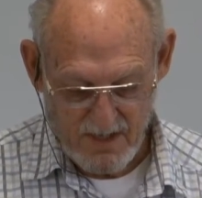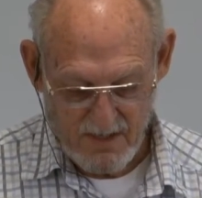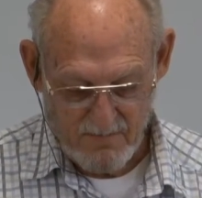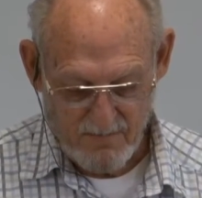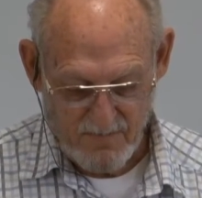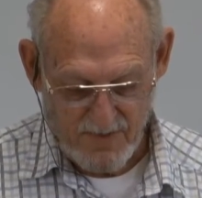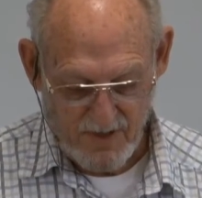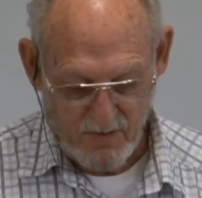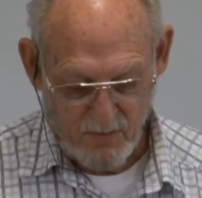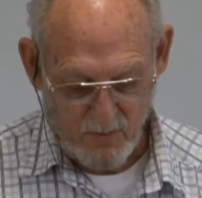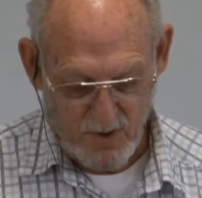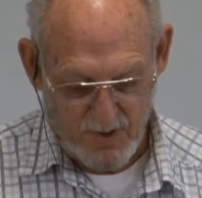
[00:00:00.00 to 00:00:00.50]

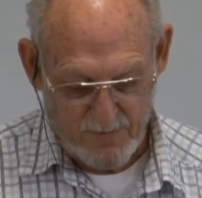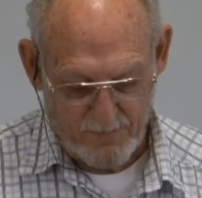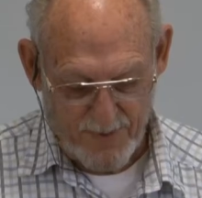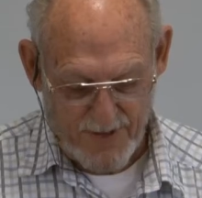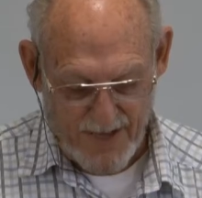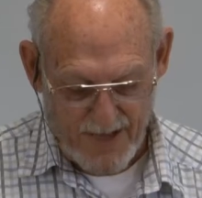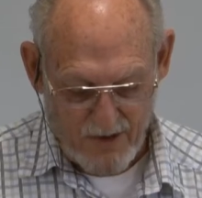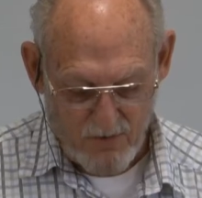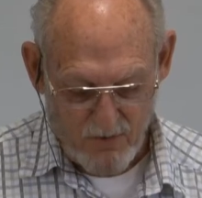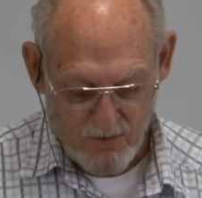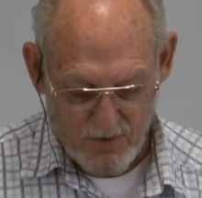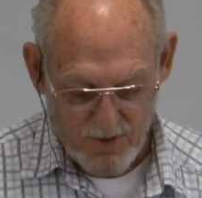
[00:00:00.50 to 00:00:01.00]
By what
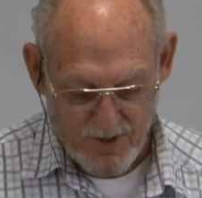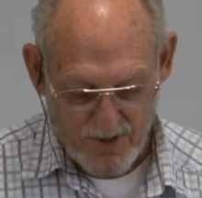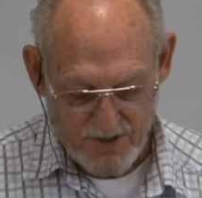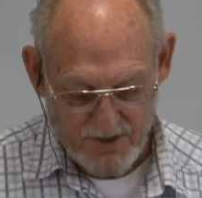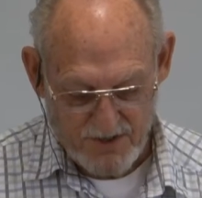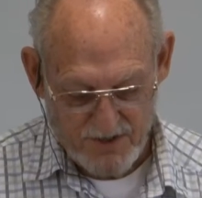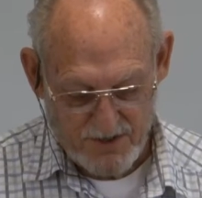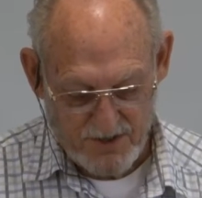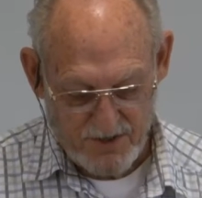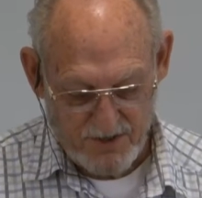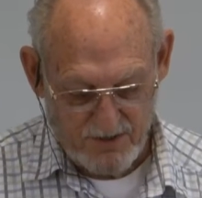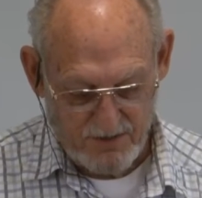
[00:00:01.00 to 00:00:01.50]
power did
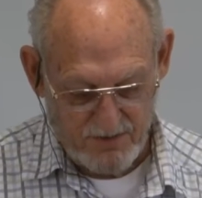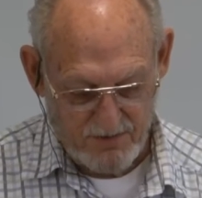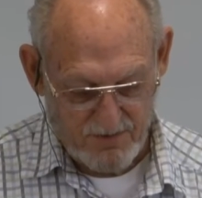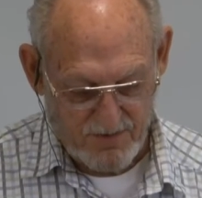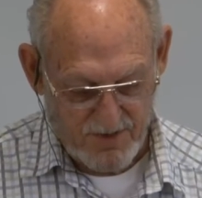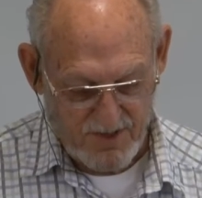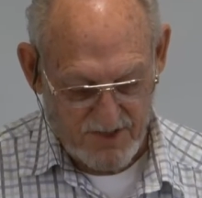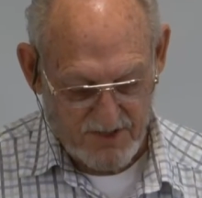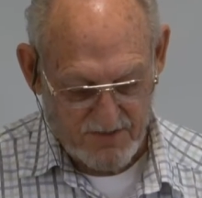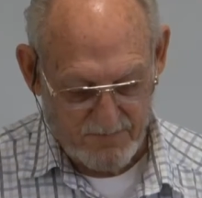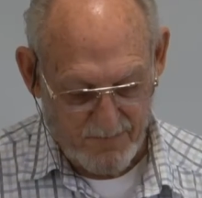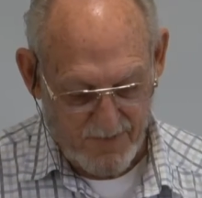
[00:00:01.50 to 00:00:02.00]
you do
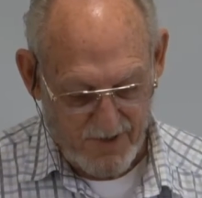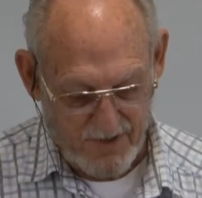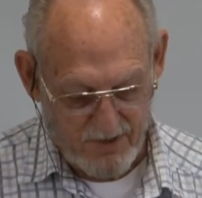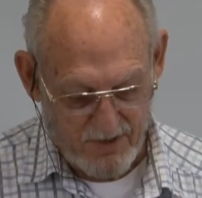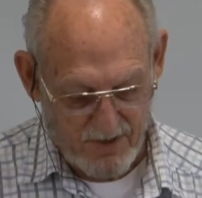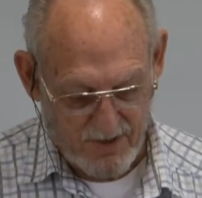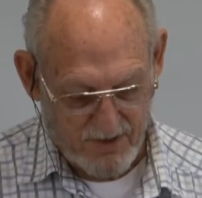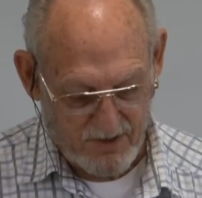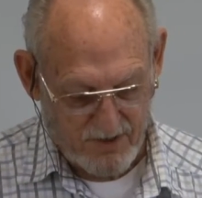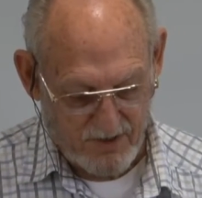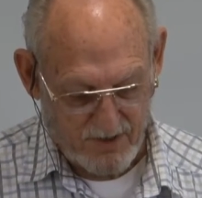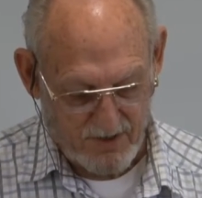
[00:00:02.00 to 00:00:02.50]
this
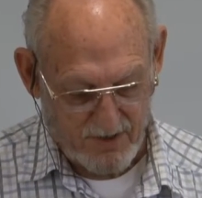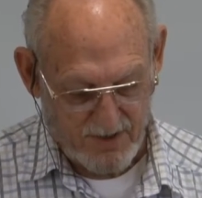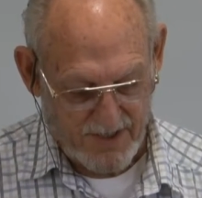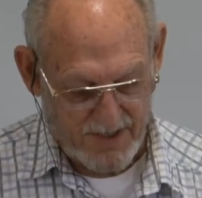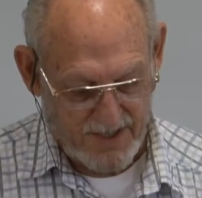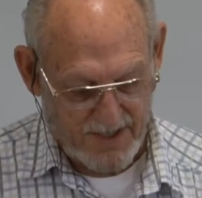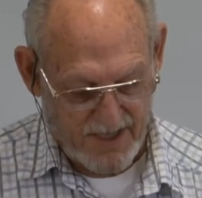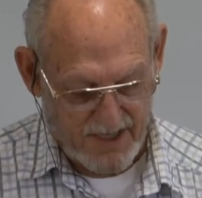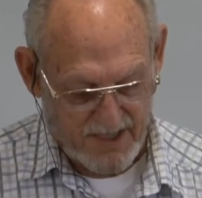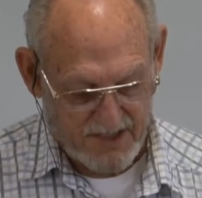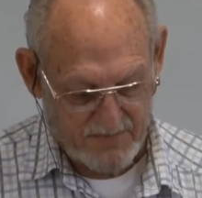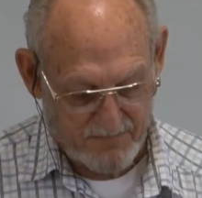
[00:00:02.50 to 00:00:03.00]
miracle?
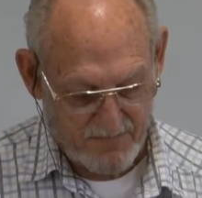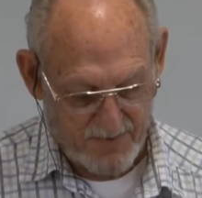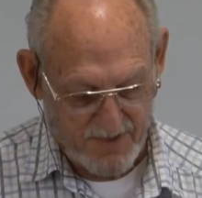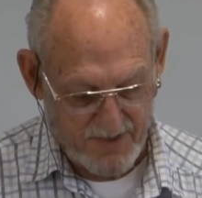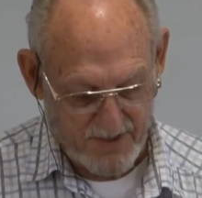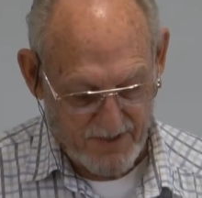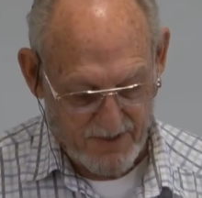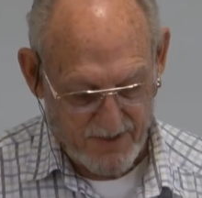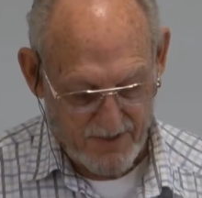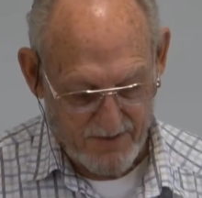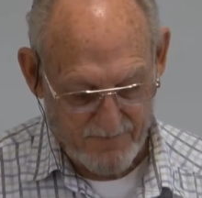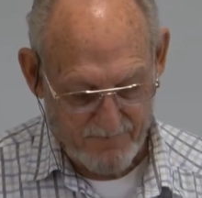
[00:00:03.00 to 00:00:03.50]
They asked
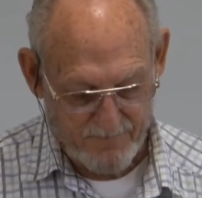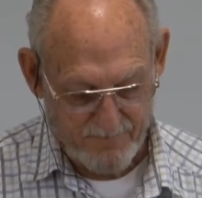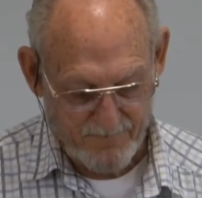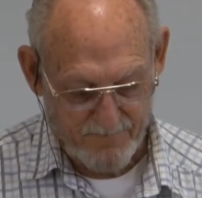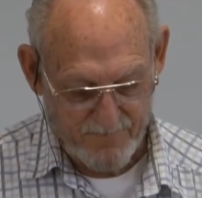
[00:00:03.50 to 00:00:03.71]
Peter.